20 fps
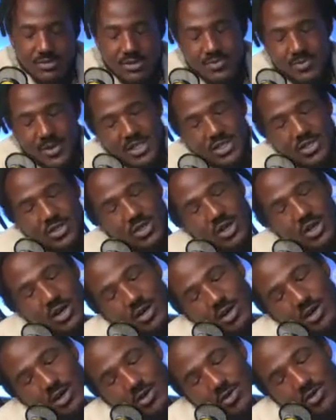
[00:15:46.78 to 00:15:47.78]
make sure y'all
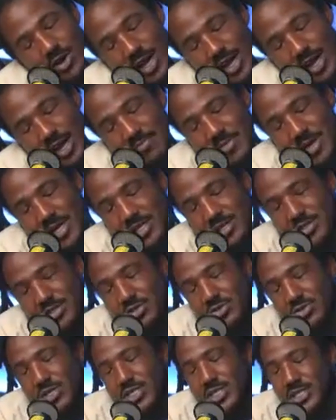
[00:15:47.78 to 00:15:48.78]
go grab that
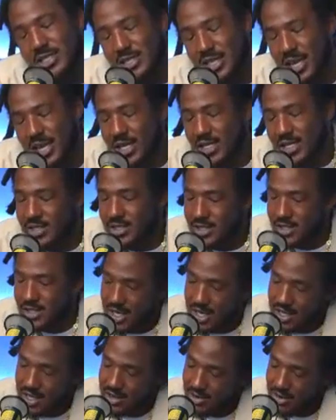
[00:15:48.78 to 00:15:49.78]
mandatory snatch.
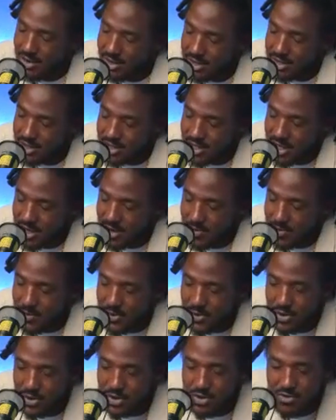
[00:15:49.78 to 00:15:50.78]
Take you on this
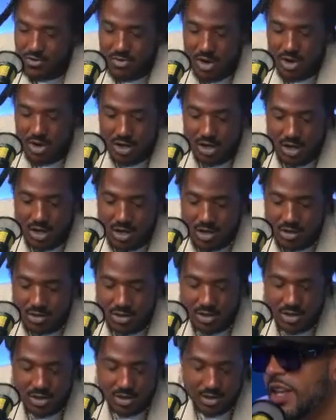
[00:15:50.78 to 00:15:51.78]
therapeutical roller
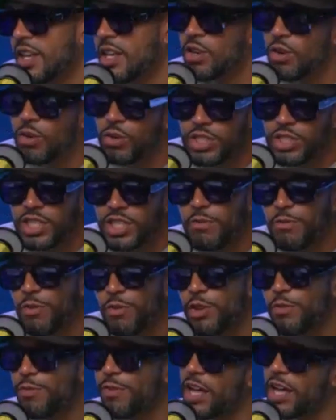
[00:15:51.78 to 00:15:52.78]
coaster. you know it's
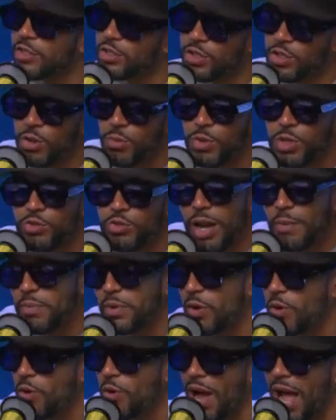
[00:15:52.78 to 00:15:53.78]
Shade45, so you know we dropping
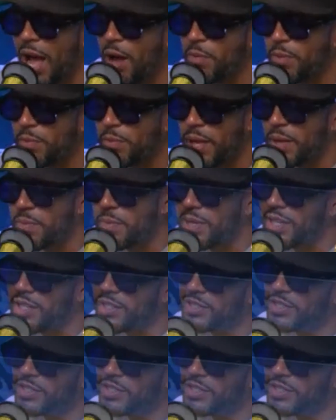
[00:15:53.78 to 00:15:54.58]
the whole album, baby. Let's